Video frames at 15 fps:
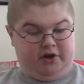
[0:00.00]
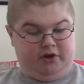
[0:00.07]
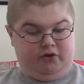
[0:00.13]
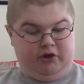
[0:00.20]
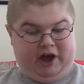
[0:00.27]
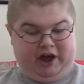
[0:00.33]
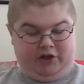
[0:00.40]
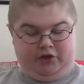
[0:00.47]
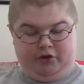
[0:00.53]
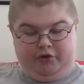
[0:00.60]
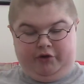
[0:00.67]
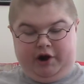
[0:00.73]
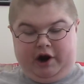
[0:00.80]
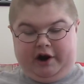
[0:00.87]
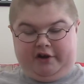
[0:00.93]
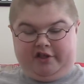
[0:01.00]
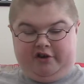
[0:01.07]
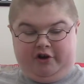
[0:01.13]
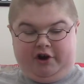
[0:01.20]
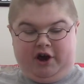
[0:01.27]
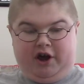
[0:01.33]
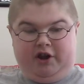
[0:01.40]
like the lyrics
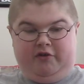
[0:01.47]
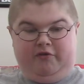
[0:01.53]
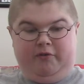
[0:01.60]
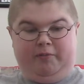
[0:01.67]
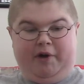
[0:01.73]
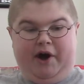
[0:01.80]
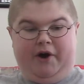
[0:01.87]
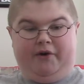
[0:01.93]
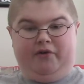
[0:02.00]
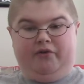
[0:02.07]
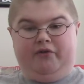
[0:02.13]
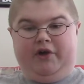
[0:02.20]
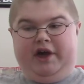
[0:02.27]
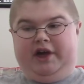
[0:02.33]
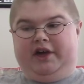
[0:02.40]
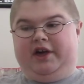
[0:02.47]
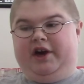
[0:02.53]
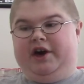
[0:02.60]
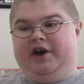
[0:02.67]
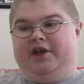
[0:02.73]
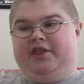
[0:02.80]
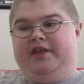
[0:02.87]
are kind of about like,
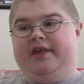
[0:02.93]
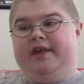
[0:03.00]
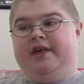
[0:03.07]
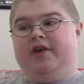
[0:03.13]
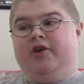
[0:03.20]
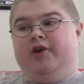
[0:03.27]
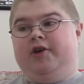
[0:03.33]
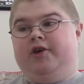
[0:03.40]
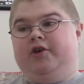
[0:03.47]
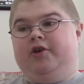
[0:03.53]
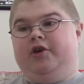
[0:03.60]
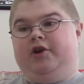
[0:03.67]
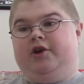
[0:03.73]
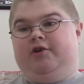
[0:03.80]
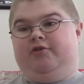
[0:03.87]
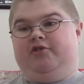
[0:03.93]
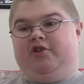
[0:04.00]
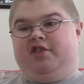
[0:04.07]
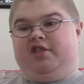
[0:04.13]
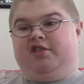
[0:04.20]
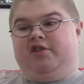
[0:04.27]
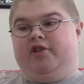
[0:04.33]

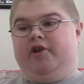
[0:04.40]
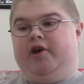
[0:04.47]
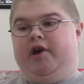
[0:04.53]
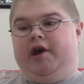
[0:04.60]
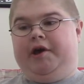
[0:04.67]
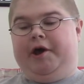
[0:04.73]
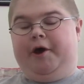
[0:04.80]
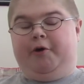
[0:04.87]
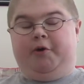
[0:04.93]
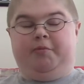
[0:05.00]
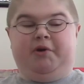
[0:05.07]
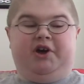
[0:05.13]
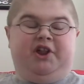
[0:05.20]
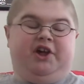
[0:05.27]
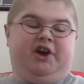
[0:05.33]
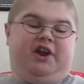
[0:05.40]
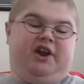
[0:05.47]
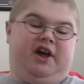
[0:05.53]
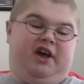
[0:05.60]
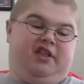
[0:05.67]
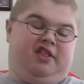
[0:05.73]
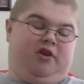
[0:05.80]
just everybody kind
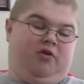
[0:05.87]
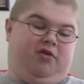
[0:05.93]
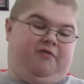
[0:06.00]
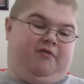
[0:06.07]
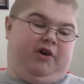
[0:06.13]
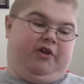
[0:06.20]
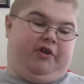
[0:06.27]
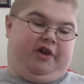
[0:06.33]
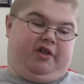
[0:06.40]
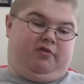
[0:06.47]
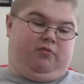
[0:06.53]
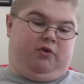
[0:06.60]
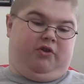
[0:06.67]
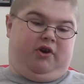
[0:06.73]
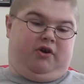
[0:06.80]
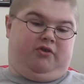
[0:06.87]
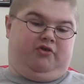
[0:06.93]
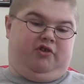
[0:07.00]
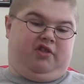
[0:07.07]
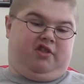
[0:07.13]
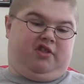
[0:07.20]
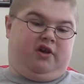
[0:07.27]
of has those feelings where they're
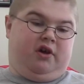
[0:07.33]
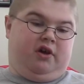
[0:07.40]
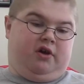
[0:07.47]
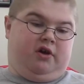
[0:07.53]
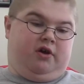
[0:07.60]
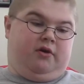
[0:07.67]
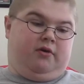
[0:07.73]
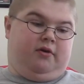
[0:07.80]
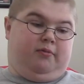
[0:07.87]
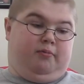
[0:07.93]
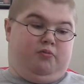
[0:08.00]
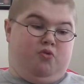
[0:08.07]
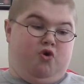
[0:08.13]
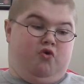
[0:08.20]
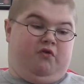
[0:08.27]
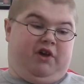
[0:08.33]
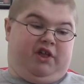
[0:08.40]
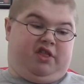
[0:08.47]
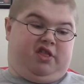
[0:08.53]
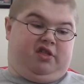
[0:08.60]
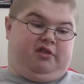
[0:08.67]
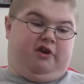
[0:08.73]
just
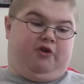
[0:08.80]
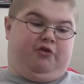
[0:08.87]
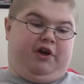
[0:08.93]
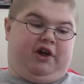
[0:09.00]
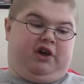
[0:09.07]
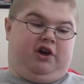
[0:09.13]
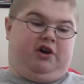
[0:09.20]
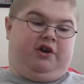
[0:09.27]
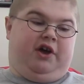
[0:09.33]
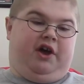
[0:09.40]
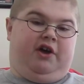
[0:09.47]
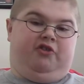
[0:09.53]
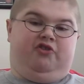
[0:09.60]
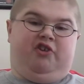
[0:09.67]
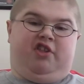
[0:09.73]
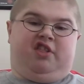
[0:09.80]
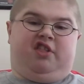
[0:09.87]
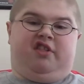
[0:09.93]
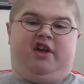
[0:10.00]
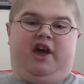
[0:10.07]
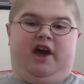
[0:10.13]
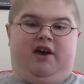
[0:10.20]
moving slow like honey and
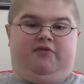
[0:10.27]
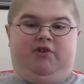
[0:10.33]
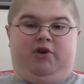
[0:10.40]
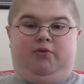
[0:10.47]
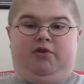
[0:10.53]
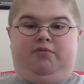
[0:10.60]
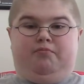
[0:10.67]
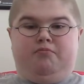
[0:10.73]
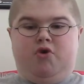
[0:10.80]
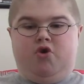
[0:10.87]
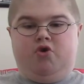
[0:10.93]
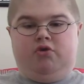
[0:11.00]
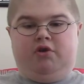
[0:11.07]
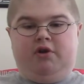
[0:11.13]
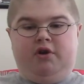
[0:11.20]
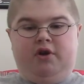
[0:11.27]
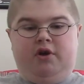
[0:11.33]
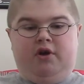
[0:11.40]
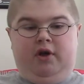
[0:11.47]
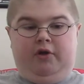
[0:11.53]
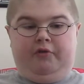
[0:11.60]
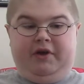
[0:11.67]
just heavy with mood.
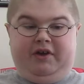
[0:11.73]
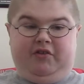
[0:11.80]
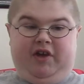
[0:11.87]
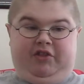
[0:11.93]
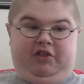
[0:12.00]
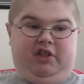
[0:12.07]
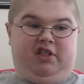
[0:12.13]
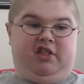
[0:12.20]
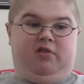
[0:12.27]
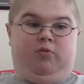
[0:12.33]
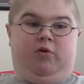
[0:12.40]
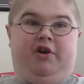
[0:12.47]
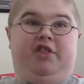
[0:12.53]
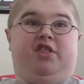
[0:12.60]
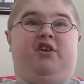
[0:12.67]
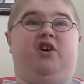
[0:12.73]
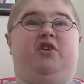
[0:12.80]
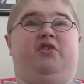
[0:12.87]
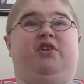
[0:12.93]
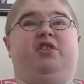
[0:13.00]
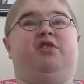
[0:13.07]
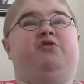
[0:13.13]
Like this is one
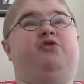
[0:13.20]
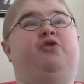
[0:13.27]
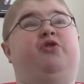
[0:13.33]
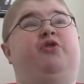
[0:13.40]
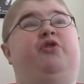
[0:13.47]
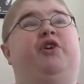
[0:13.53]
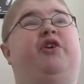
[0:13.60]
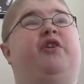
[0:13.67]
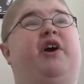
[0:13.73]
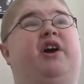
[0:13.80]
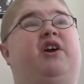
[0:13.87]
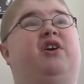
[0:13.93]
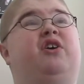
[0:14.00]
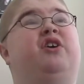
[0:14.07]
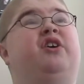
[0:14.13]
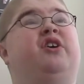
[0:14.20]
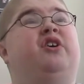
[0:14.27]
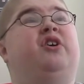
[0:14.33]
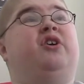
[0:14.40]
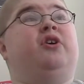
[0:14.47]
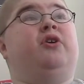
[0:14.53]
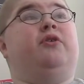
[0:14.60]
song that's truly like,
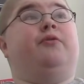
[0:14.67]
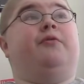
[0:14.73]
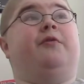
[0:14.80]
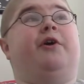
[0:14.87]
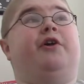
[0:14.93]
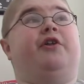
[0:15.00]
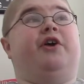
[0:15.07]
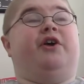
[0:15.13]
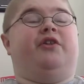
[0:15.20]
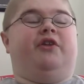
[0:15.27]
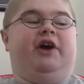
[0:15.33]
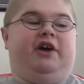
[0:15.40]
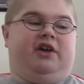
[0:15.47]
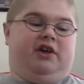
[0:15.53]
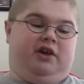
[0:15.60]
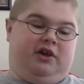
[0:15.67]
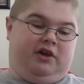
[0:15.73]
really like,